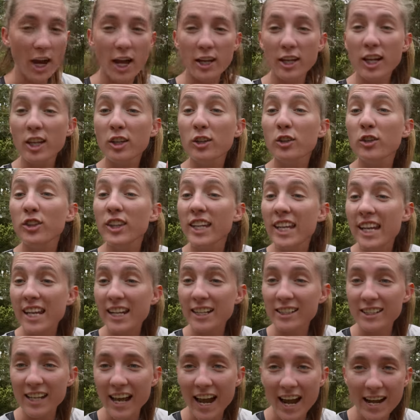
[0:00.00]
Another
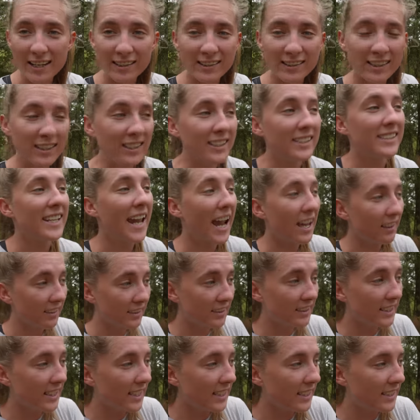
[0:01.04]
thing to add to the tally
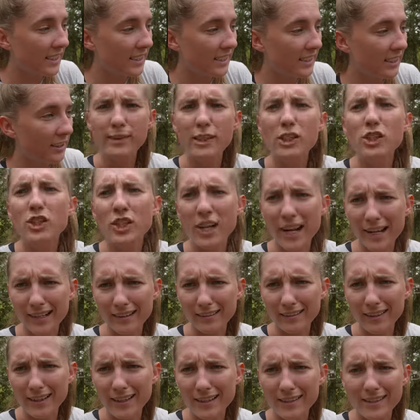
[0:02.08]
list, the
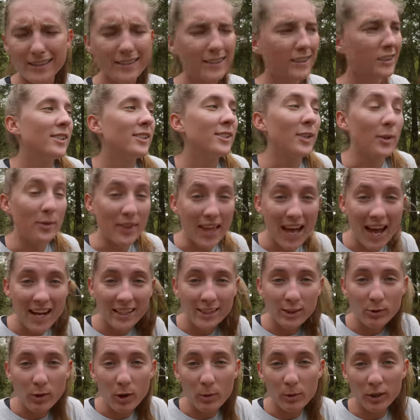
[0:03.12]
checklist. So that
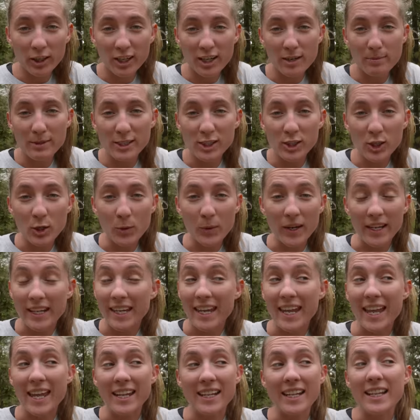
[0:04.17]
is what we're gonna be doing
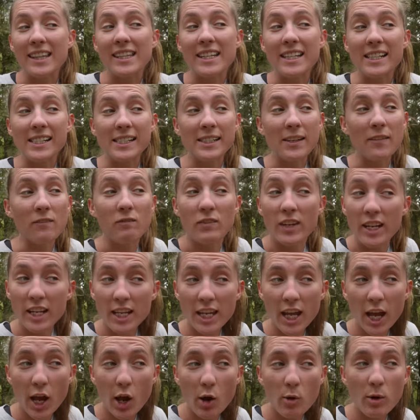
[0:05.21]
in this
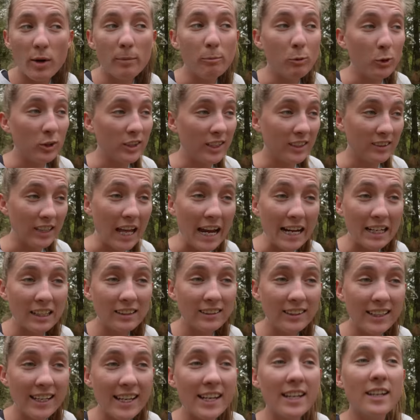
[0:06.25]
video, more than
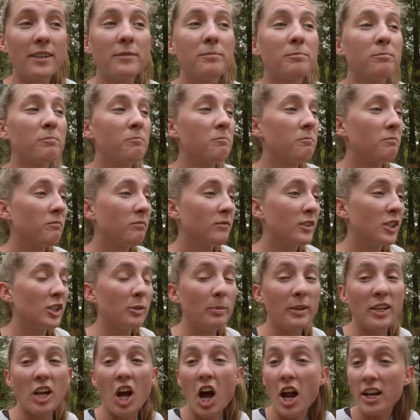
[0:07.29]
likely. To
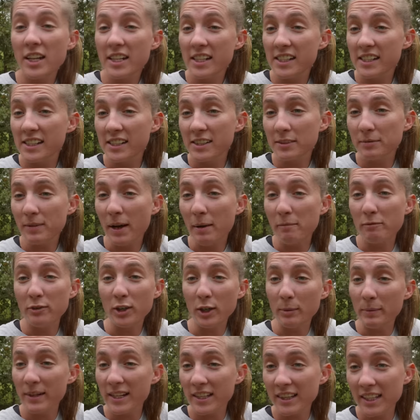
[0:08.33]
be honest, I'm
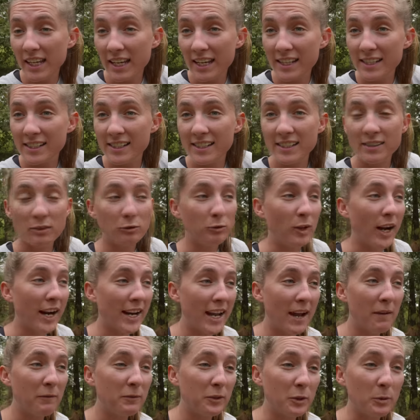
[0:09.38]
filming this right
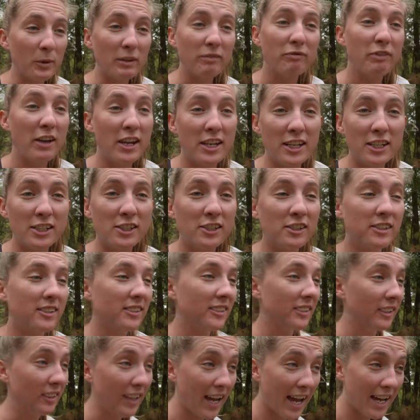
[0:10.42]
after we
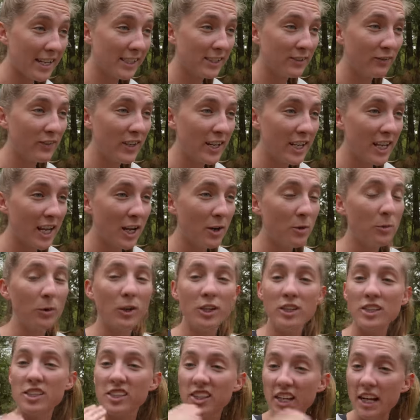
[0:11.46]
finished the last video.
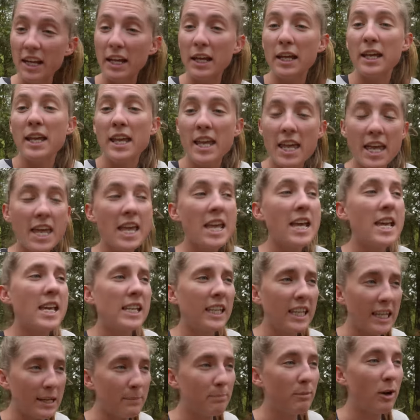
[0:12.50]
We're just gonna
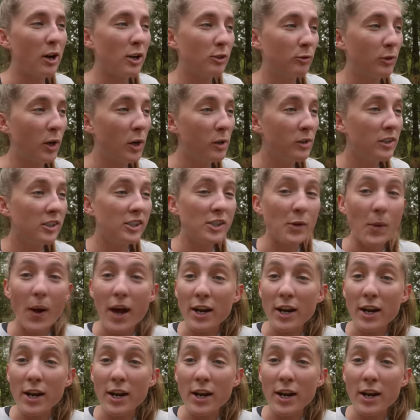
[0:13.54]
keep on rolling. So